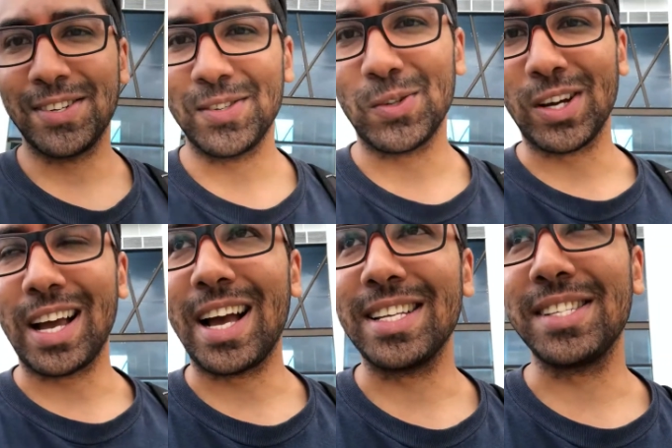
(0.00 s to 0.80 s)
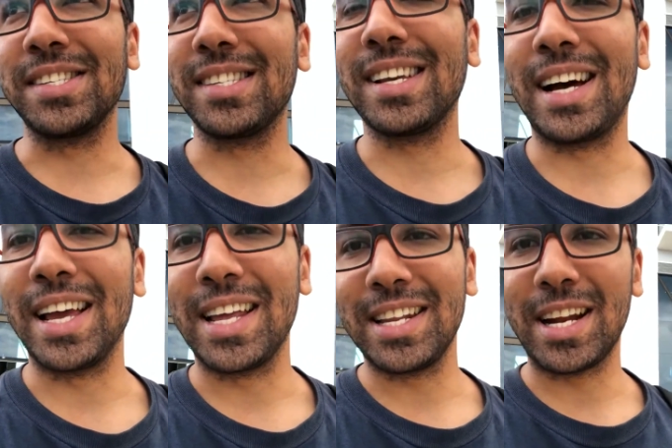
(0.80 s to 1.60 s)
So guys, I
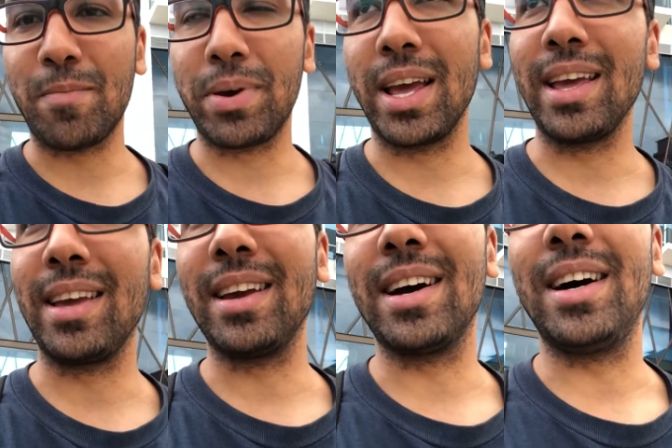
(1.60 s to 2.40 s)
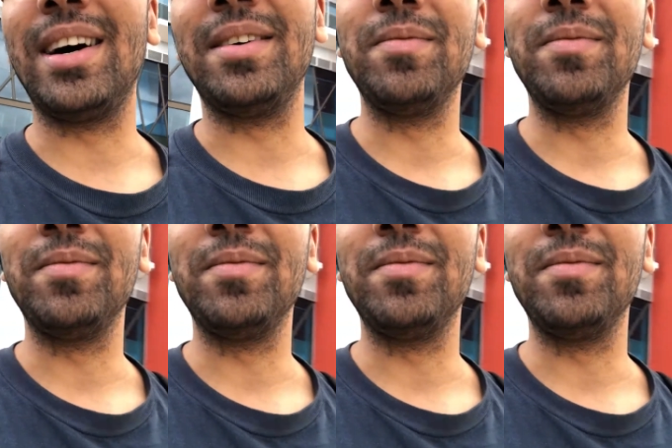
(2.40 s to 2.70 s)
ended up paying uh,